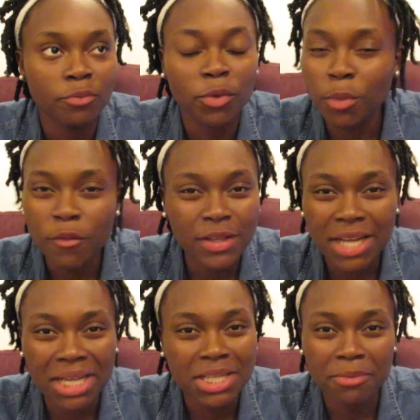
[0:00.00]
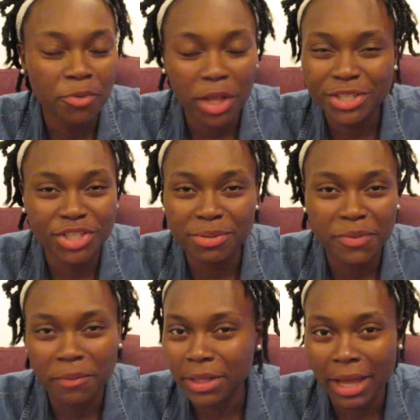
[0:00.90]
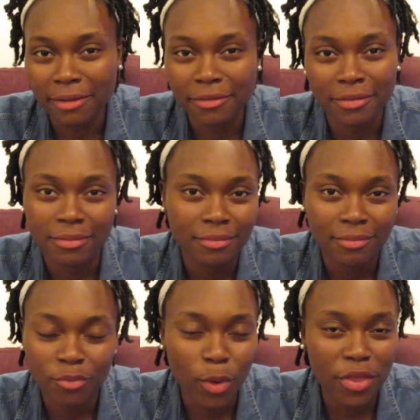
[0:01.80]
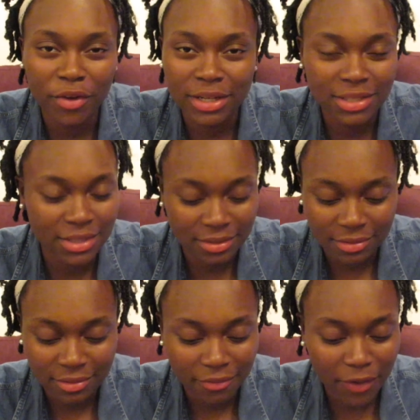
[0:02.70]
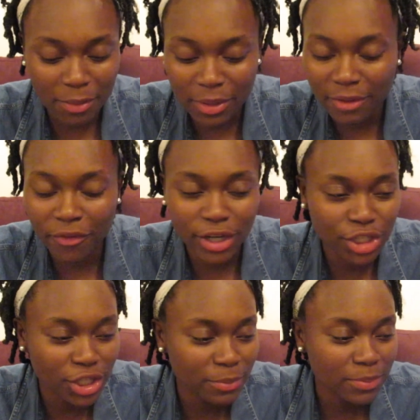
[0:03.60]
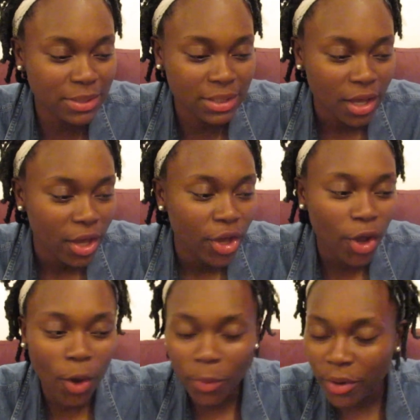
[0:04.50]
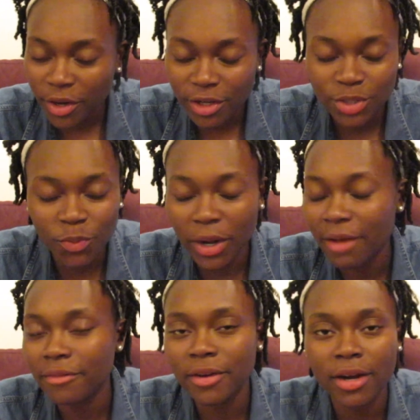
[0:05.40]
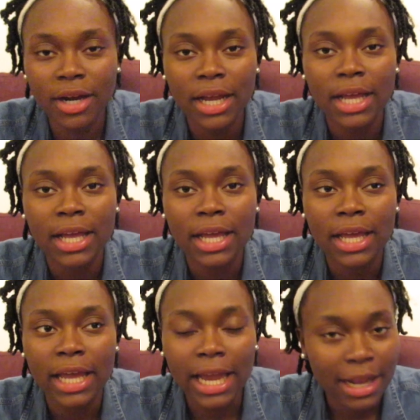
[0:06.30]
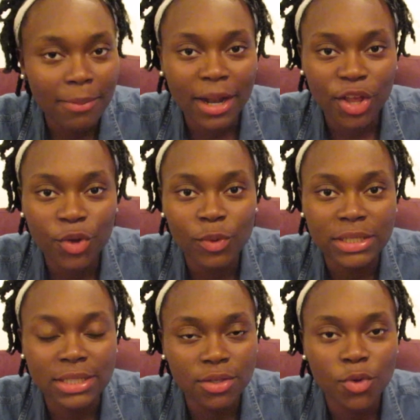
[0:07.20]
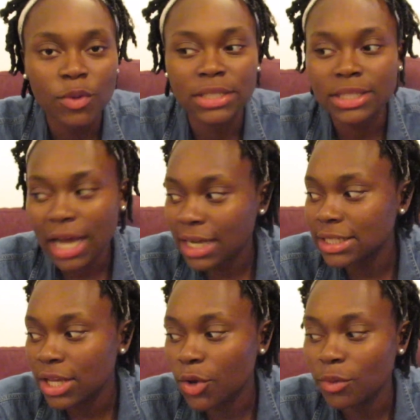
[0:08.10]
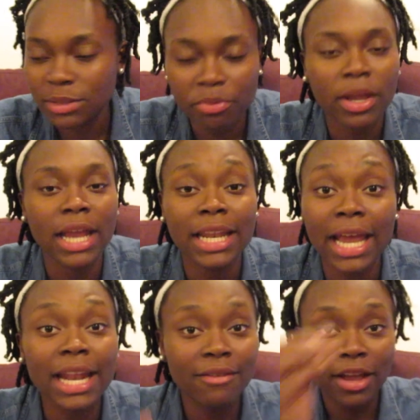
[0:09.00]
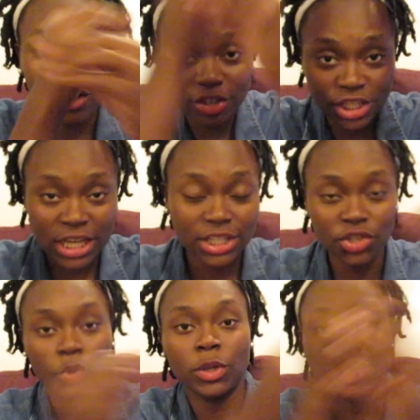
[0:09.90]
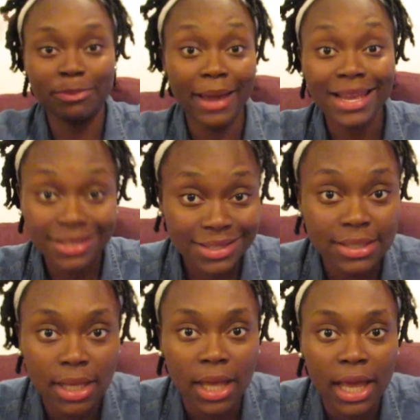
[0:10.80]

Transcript: remove the toxic relationships from your life, whether it's family, friendships, coworkers, whatever. Anybody who is toxic, who is bringing negative energy into your space,